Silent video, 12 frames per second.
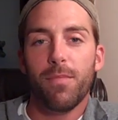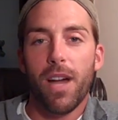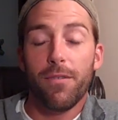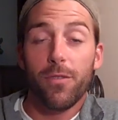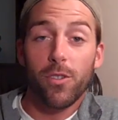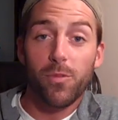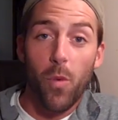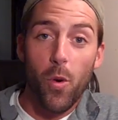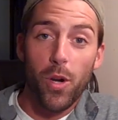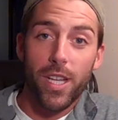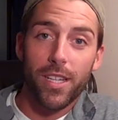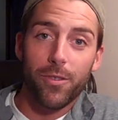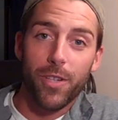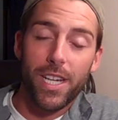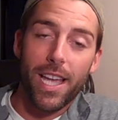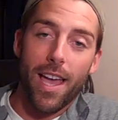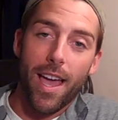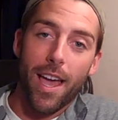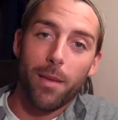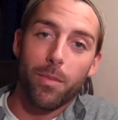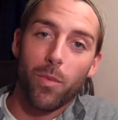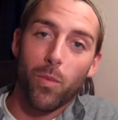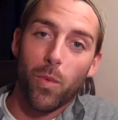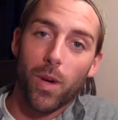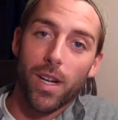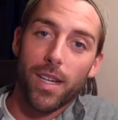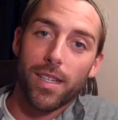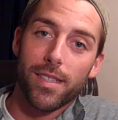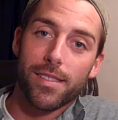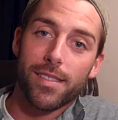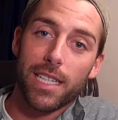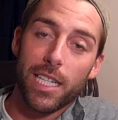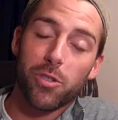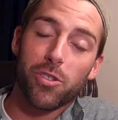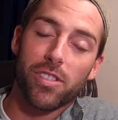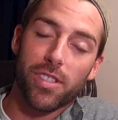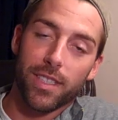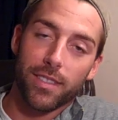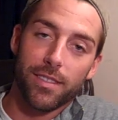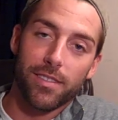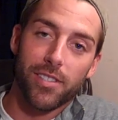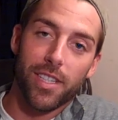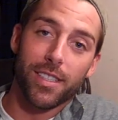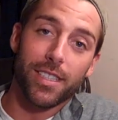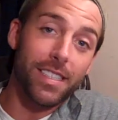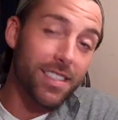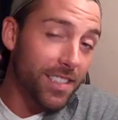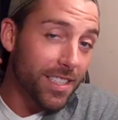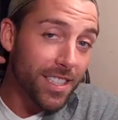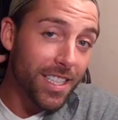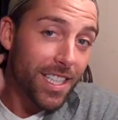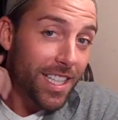My first morning in rehab was interesting, to say the least.